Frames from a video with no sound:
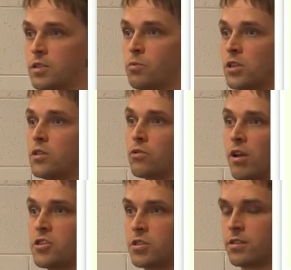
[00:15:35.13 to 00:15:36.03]
put in 2
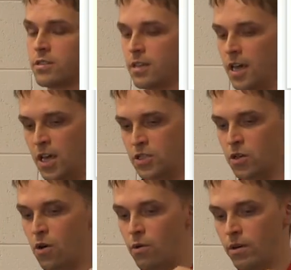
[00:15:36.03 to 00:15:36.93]
registers.
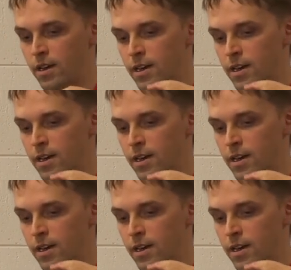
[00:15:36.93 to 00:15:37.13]
So